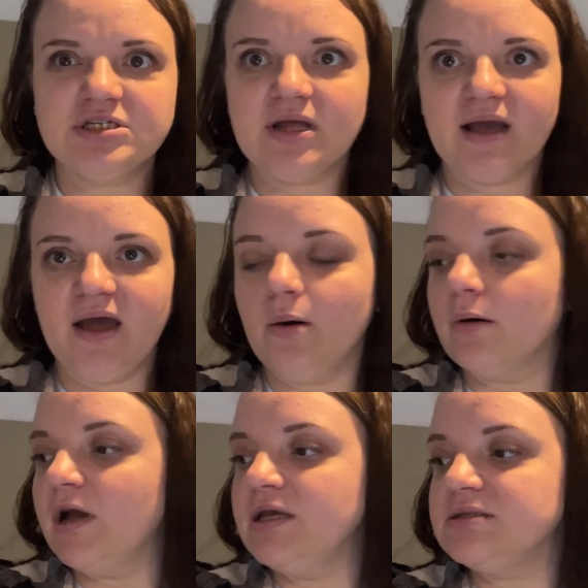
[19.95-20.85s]
It's like an hour
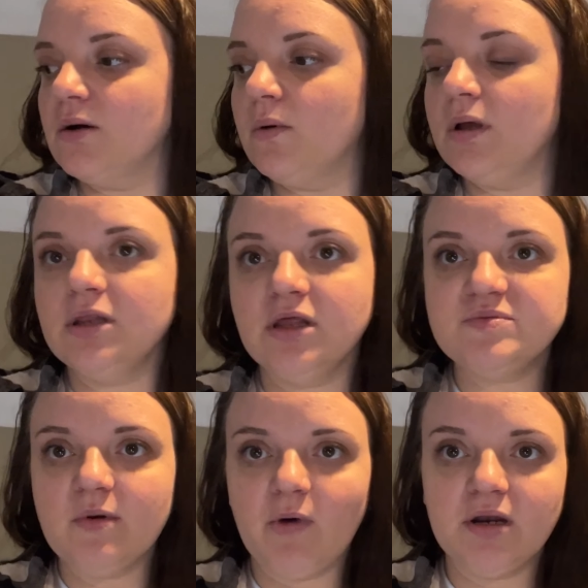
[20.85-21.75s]
away. So
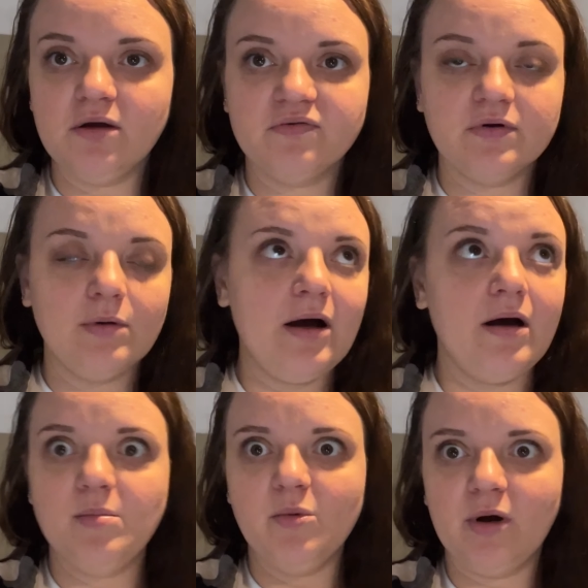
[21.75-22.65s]
Lily's been wanting to go there for a while.
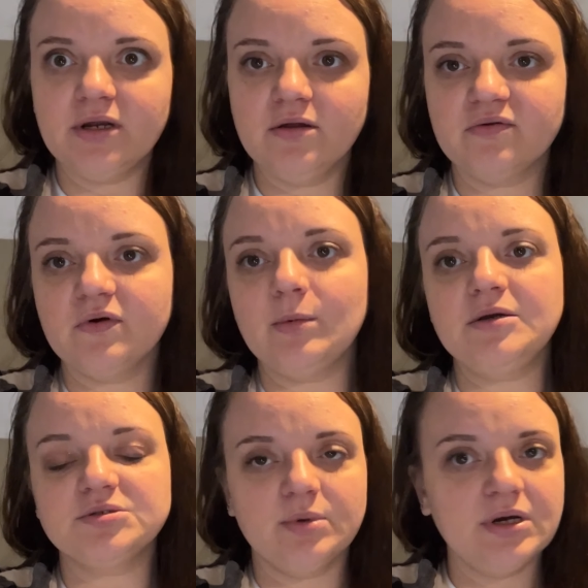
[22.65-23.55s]
I've been wanting to go there for a
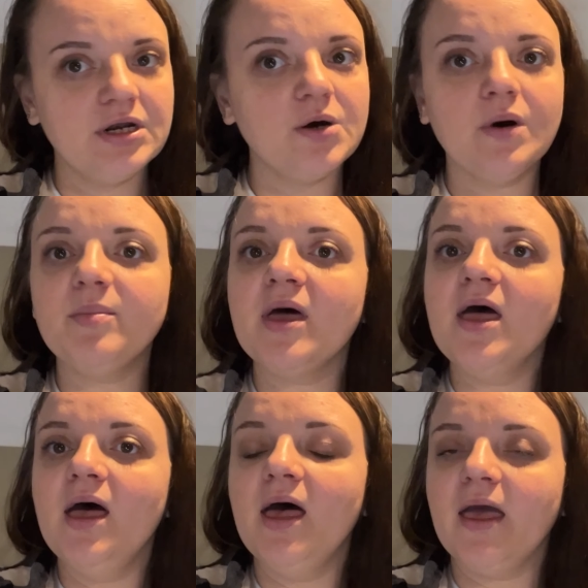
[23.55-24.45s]
while. So we're gonna go up
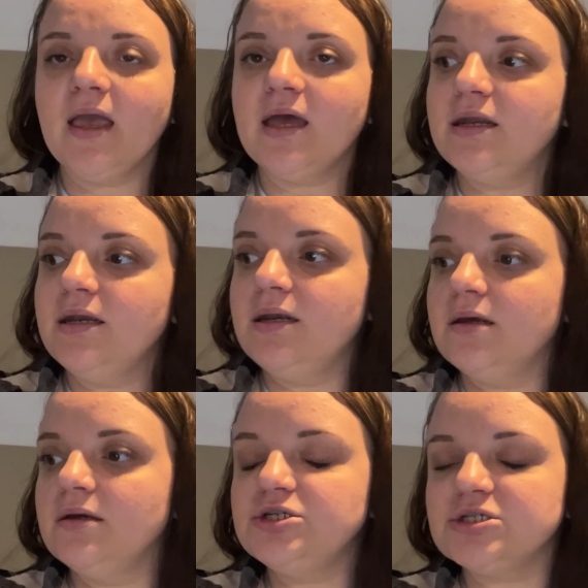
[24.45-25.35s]
and
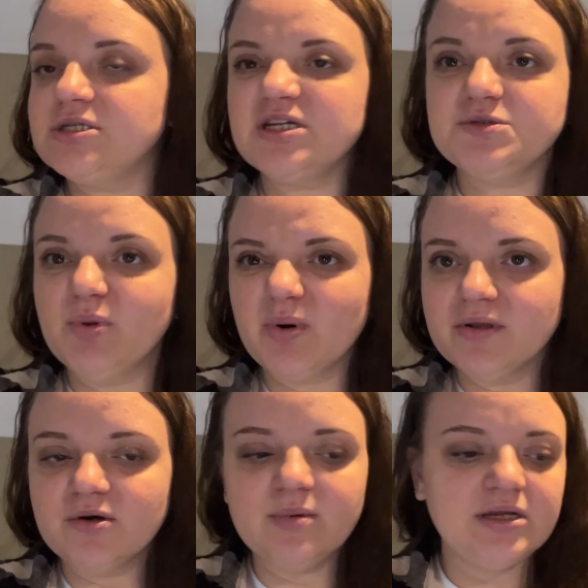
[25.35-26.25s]
just explore a
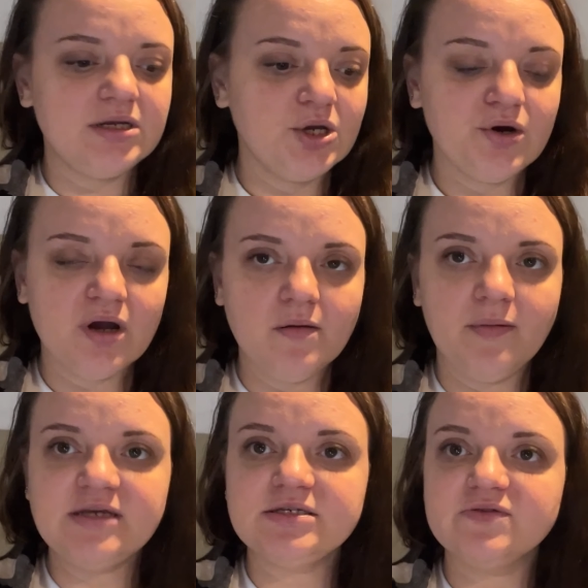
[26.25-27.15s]
little bit, go a couple
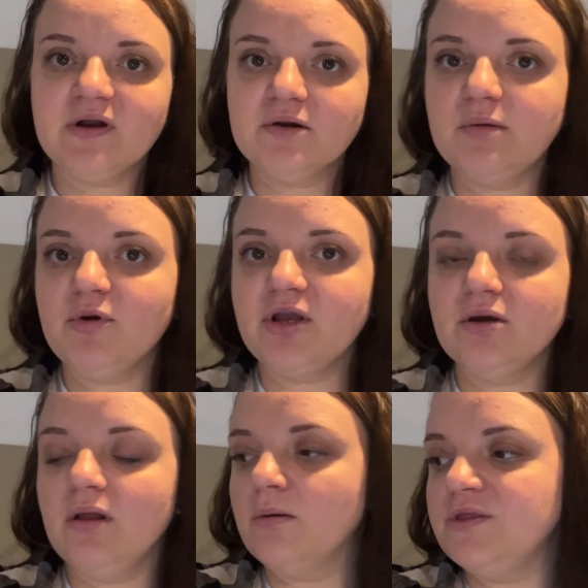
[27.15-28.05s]
places. Figured we'd bring
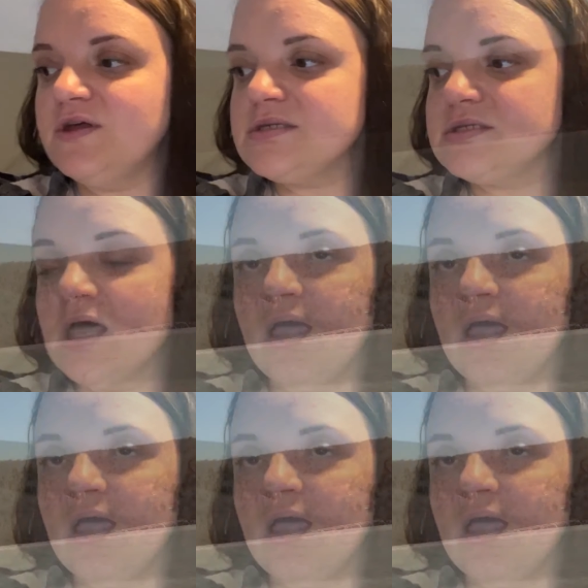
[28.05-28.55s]
you along with us.